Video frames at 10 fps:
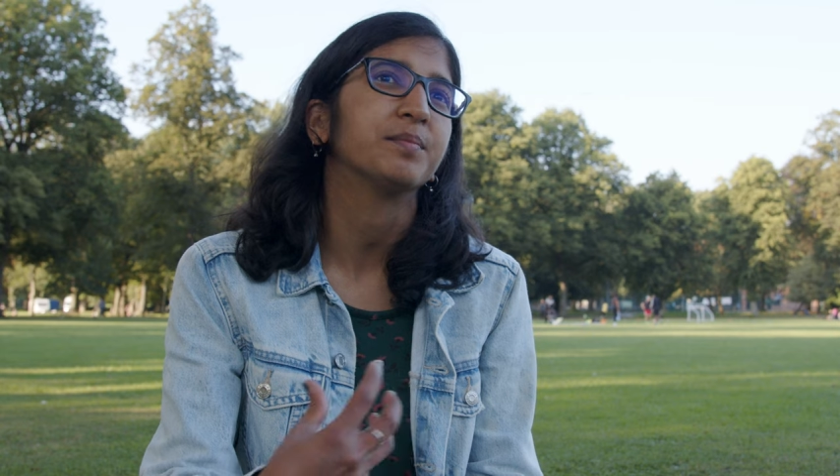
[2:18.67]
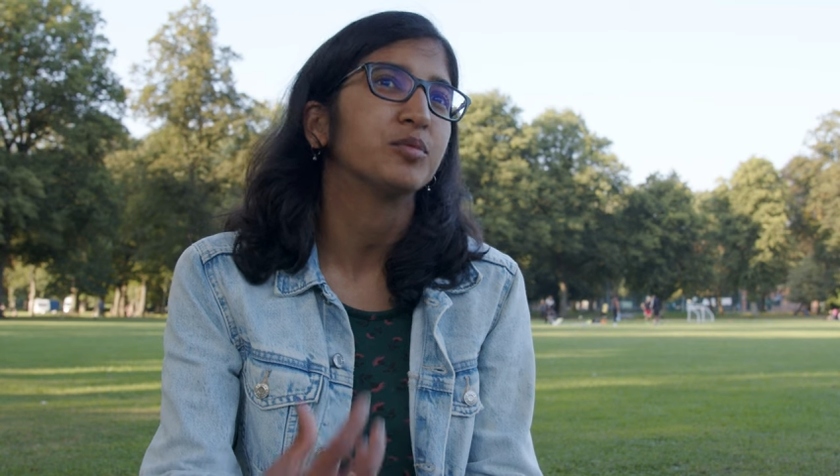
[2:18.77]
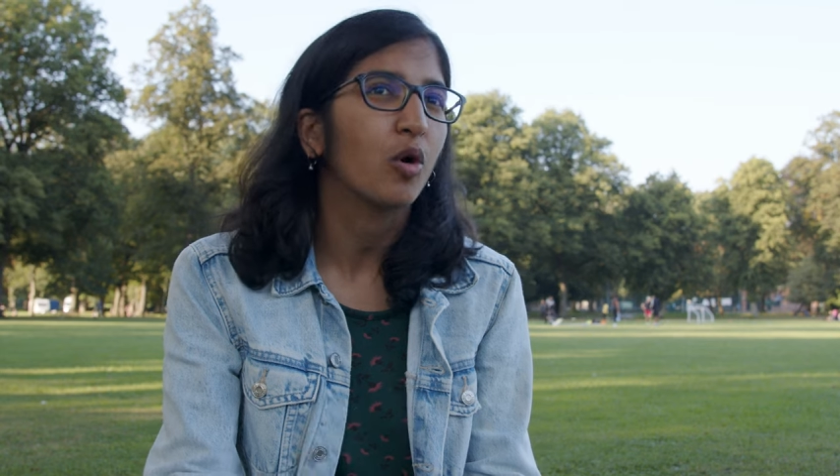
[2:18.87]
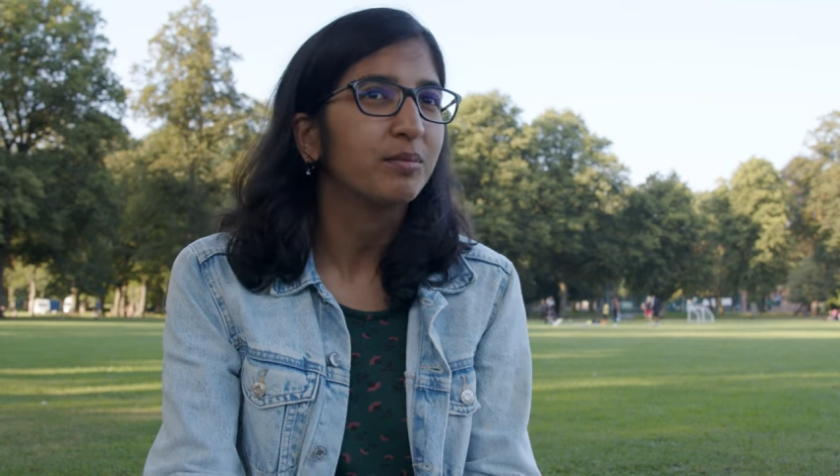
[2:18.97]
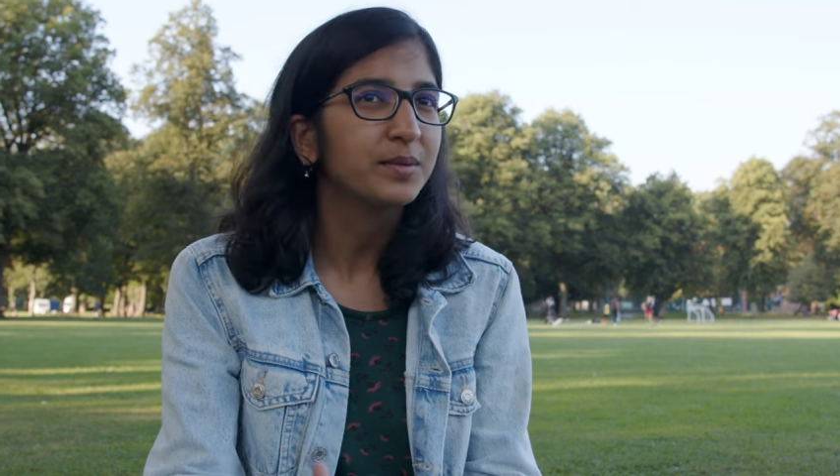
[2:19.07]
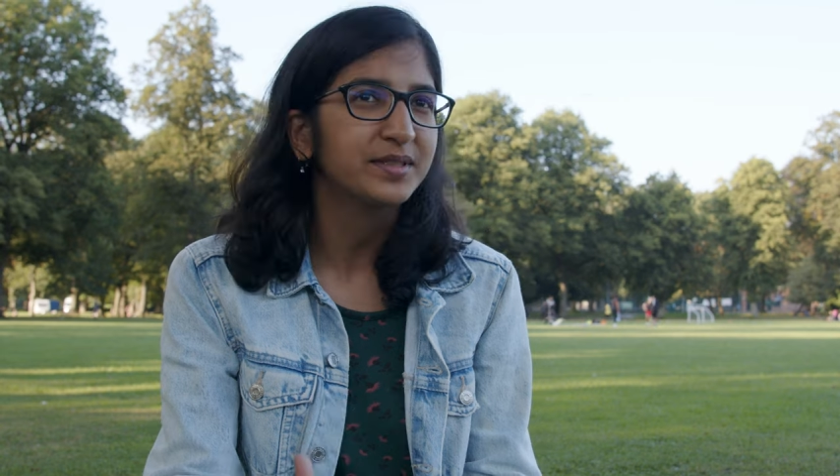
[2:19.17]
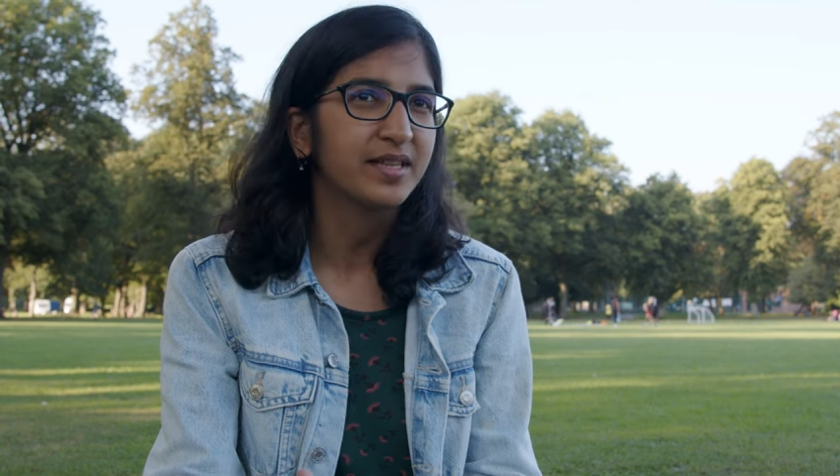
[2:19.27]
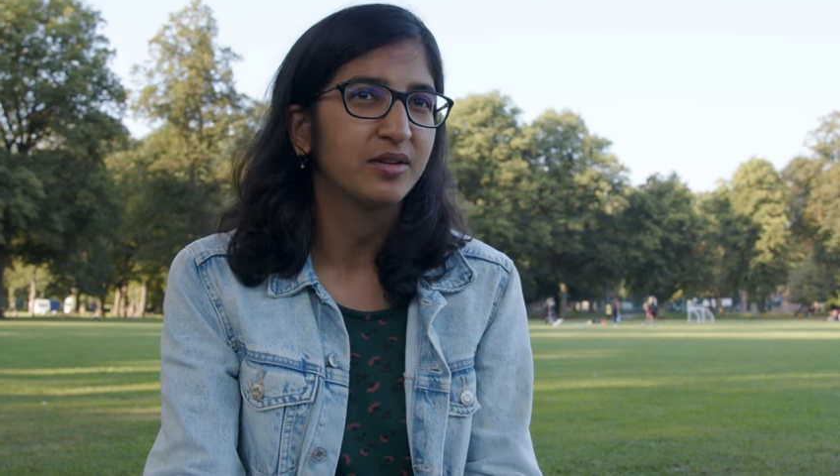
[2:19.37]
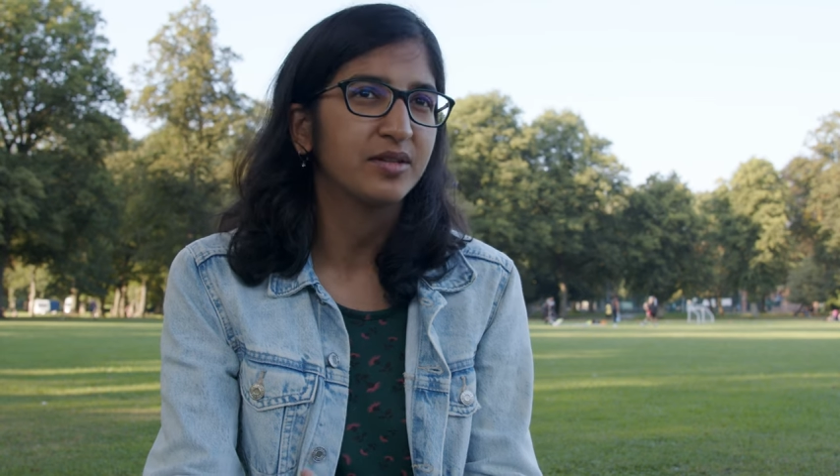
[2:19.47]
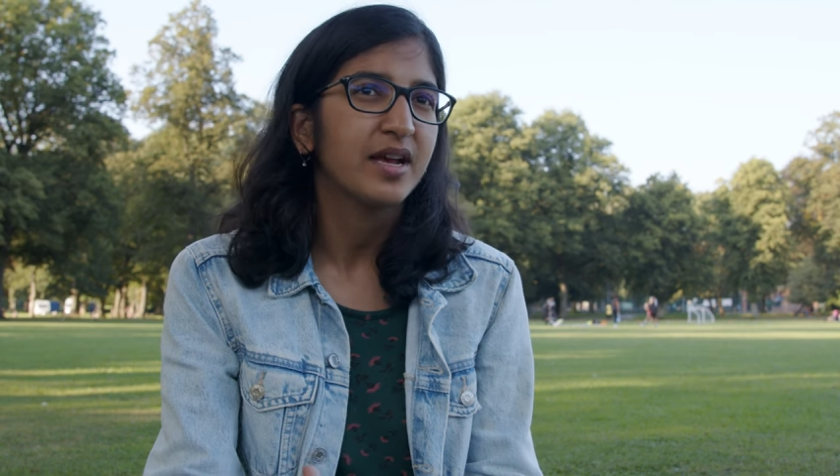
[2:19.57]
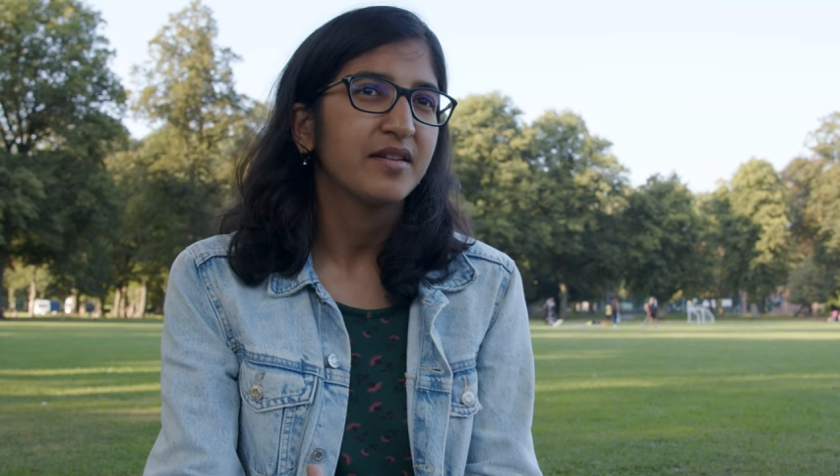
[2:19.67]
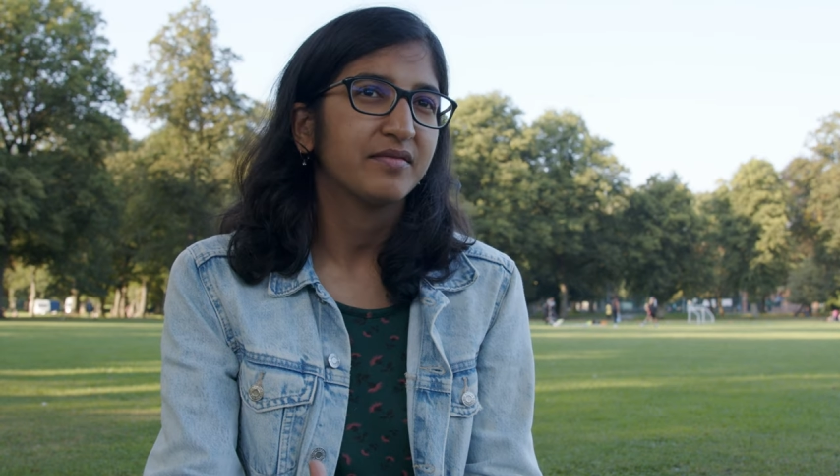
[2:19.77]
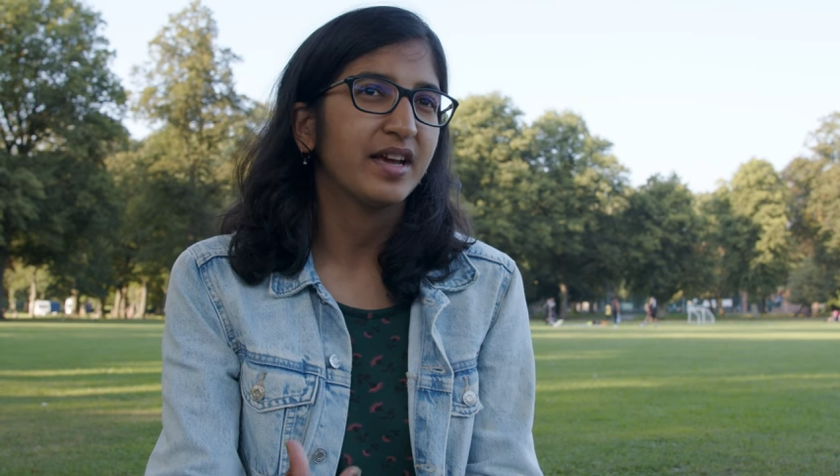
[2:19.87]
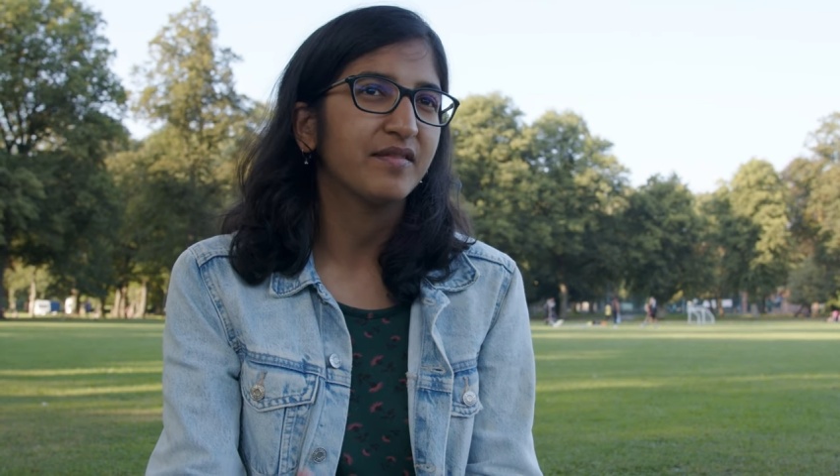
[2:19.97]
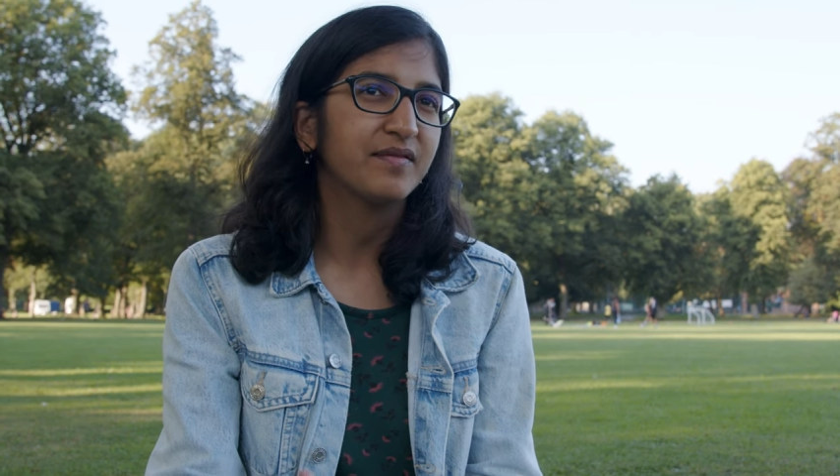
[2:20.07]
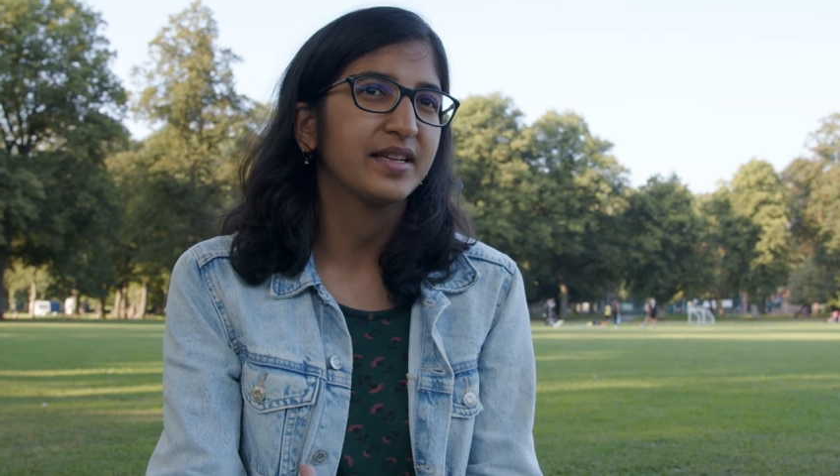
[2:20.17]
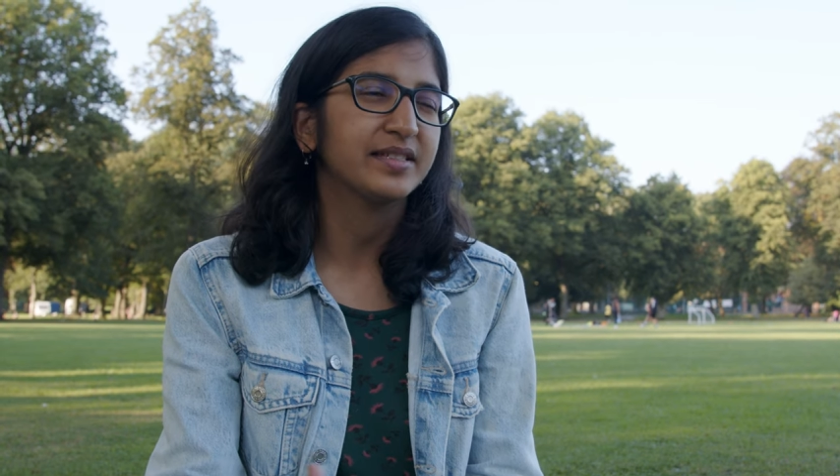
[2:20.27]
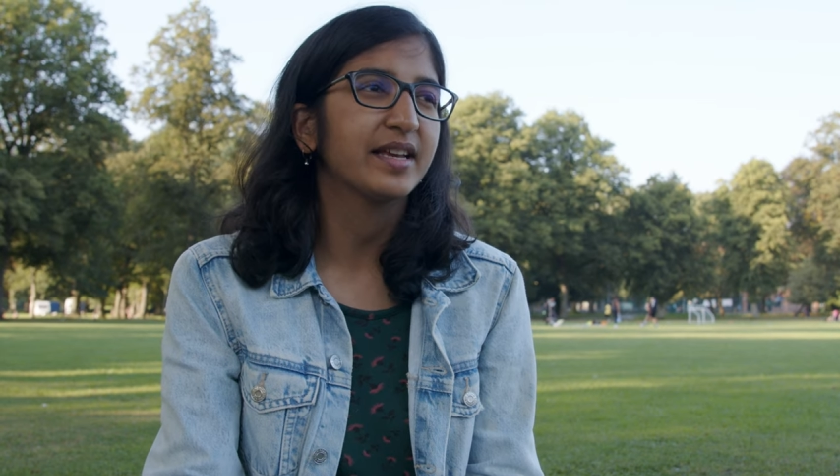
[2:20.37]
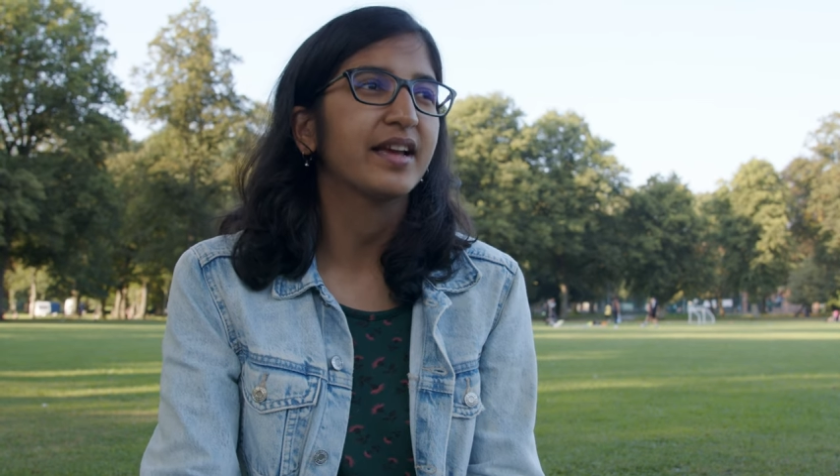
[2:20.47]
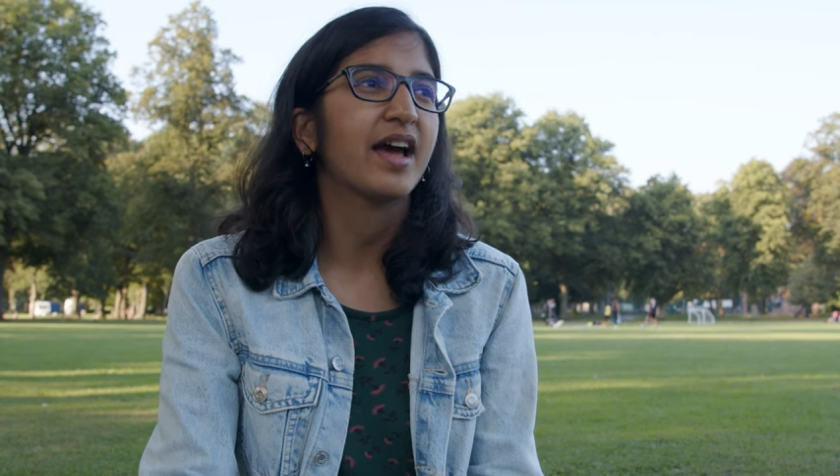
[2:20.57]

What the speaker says: the problems that they are facing.